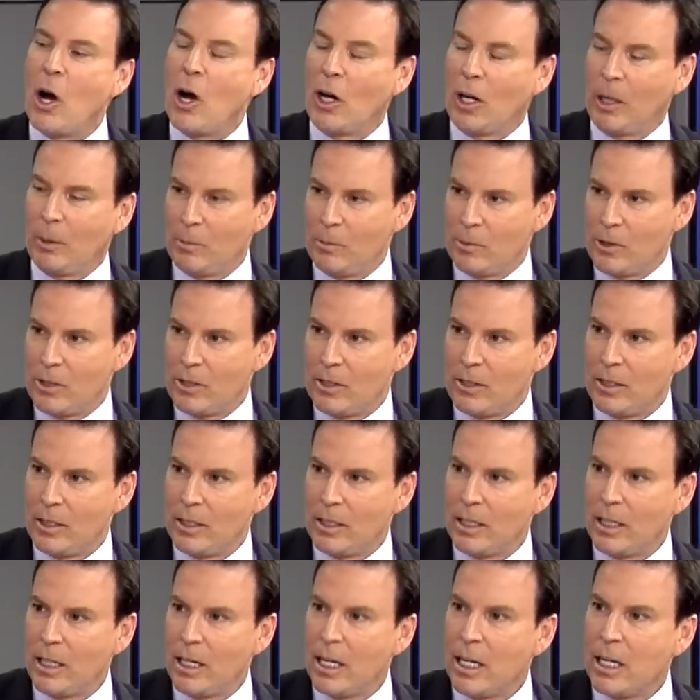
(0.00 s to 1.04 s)
arms.
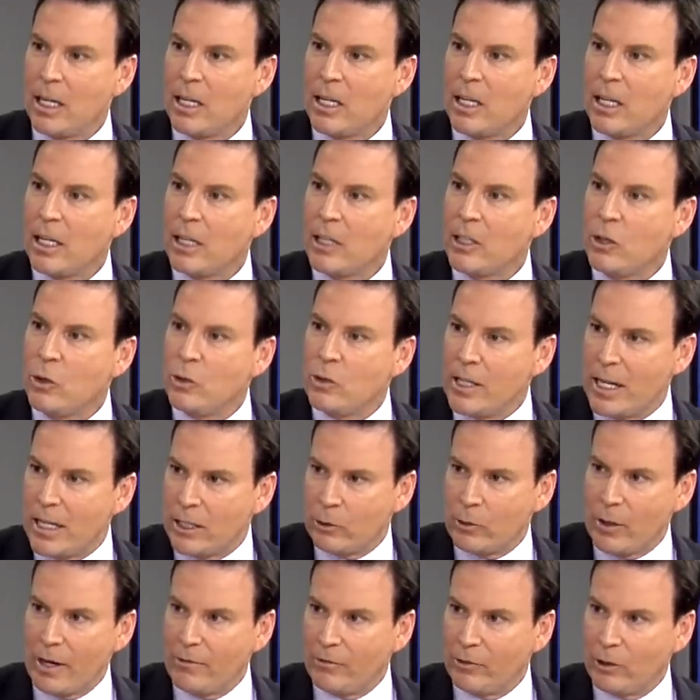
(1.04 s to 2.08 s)
Yes. You say it's
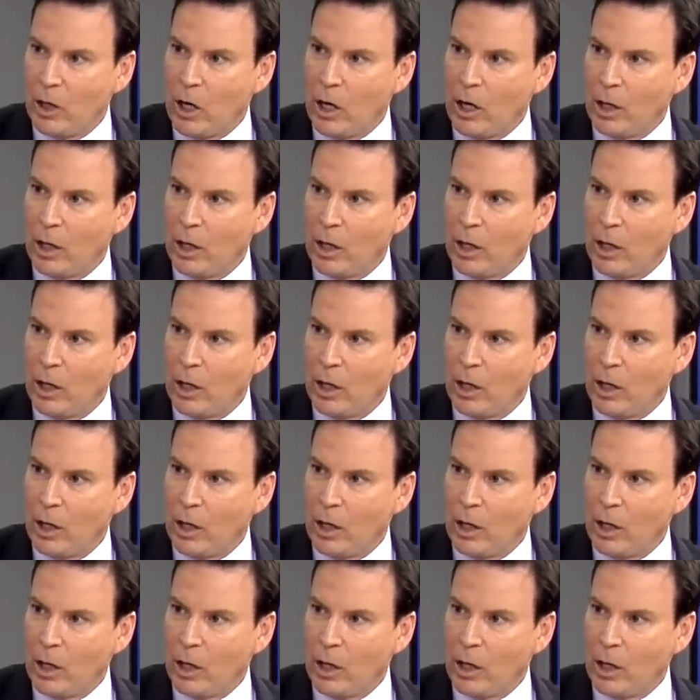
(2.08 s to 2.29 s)
great for